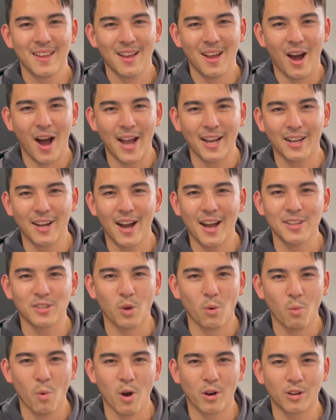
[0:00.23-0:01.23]
Hi guys,
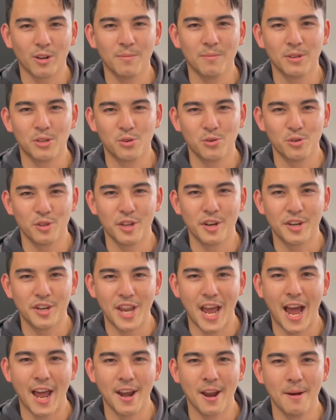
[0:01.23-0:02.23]
welcome to The
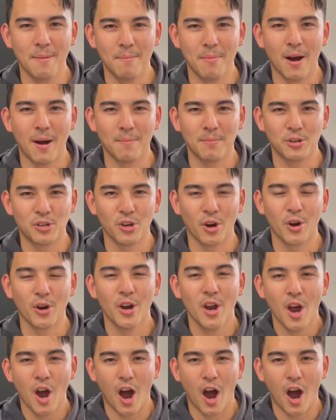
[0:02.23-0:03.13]
DadBUB Show.